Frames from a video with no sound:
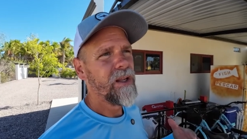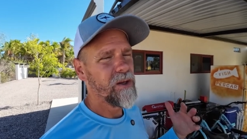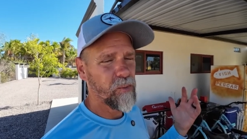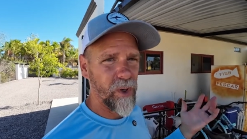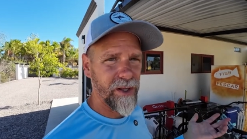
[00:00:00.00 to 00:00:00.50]

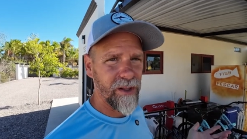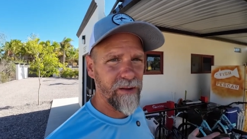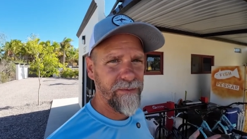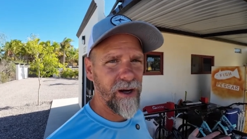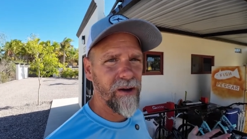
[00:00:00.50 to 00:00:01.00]
Now we're into the
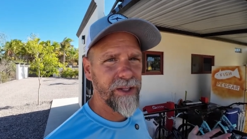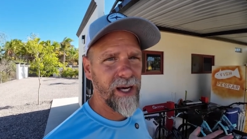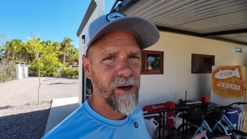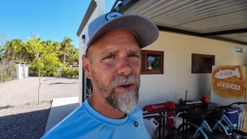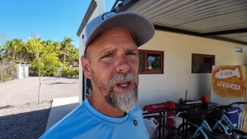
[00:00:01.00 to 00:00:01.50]
fall
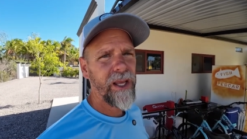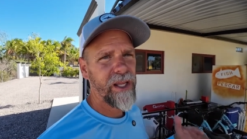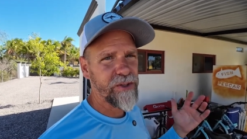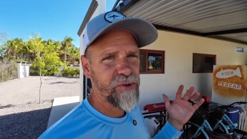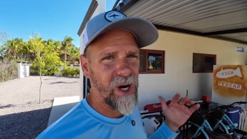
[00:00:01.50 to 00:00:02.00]
now.
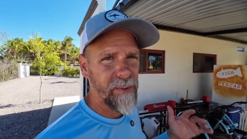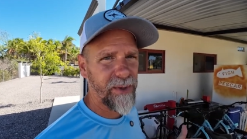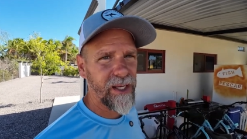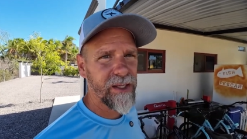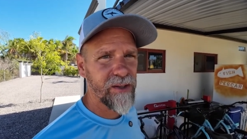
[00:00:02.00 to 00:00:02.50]
It's
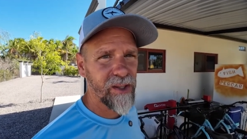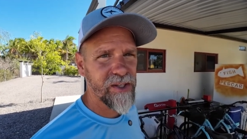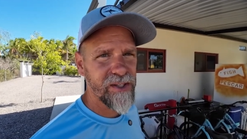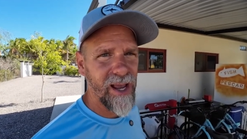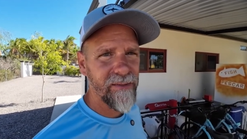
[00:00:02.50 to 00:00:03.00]
dropping into the
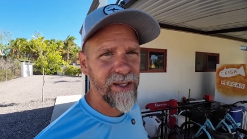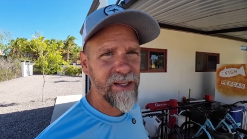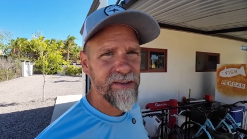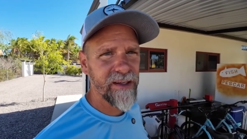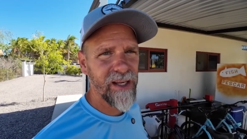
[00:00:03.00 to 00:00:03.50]

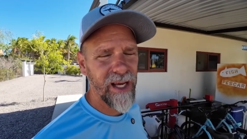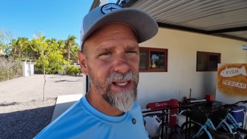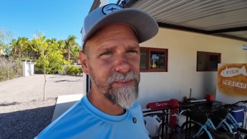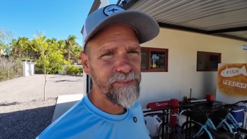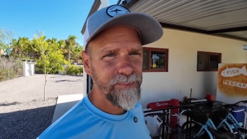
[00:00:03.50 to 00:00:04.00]
70s at
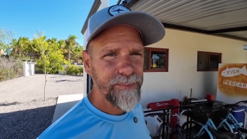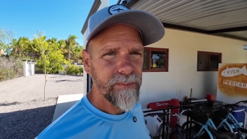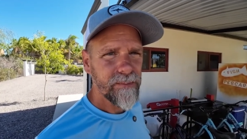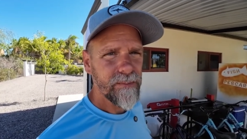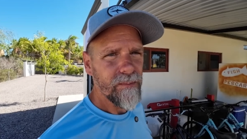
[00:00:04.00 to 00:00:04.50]
night.
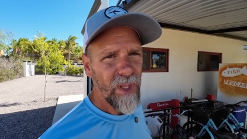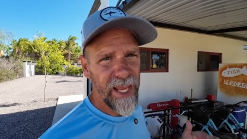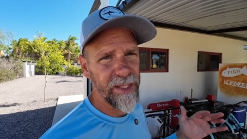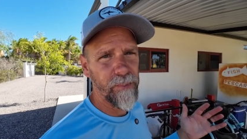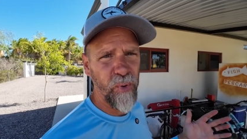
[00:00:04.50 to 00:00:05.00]

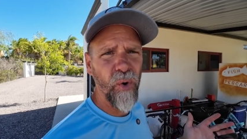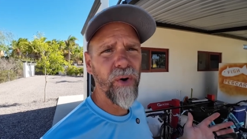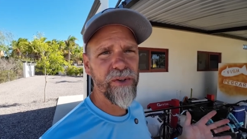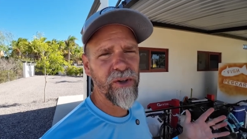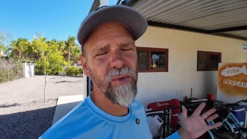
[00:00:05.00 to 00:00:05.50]
And the pool
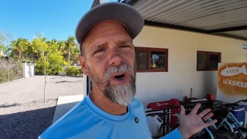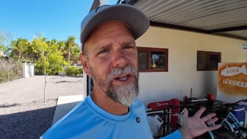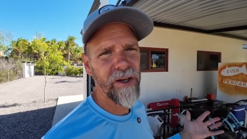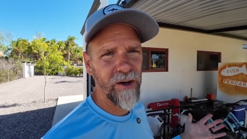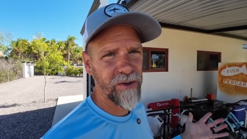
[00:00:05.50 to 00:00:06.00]
is gonna
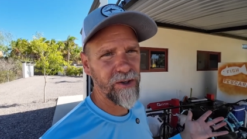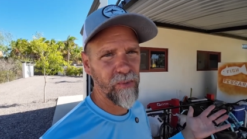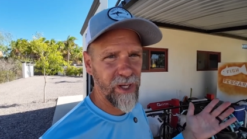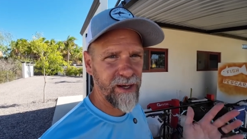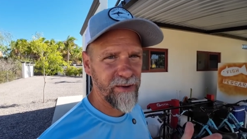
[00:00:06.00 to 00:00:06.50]
wanna go to
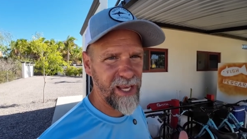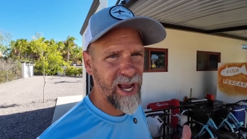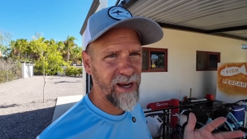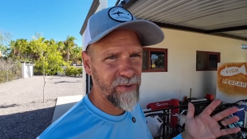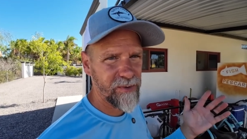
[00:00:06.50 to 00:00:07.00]
whatever the
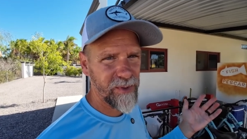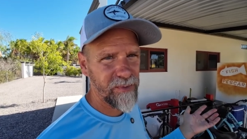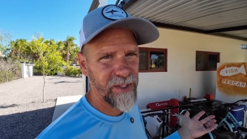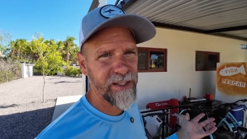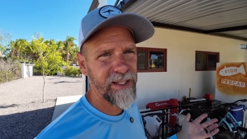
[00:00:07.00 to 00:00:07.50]
average
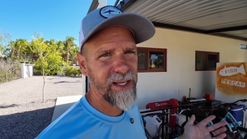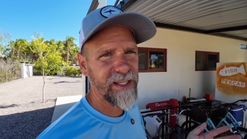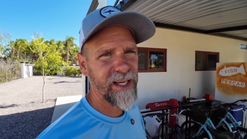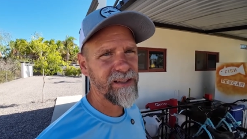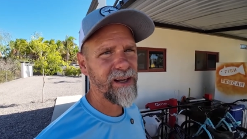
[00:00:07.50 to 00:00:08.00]
between the day
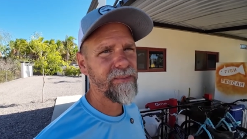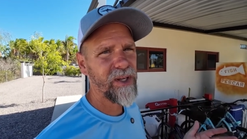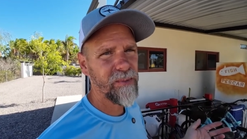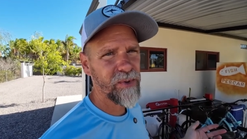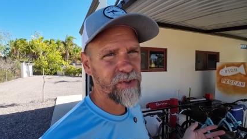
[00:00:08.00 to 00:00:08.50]
and nighttime
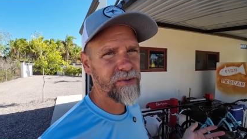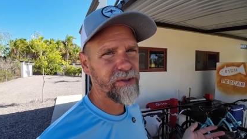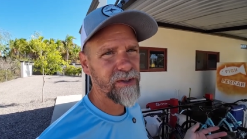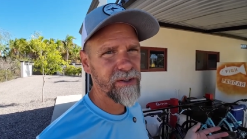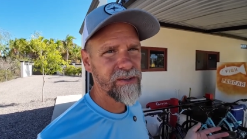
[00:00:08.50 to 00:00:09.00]
temperatures
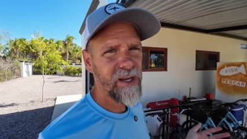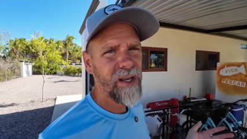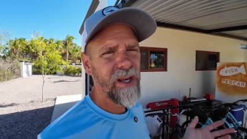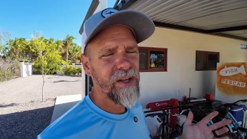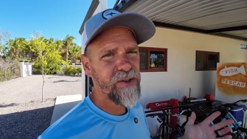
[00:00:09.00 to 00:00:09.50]
is.
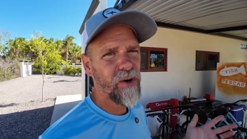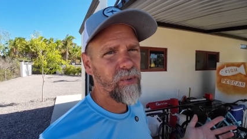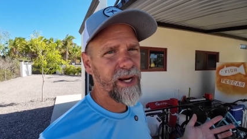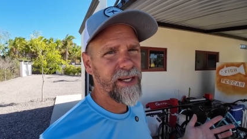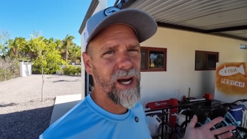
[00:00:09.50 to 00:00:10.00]
So
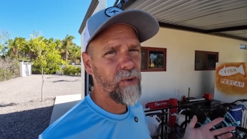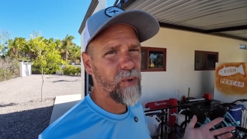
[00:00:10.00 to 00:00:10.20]
right now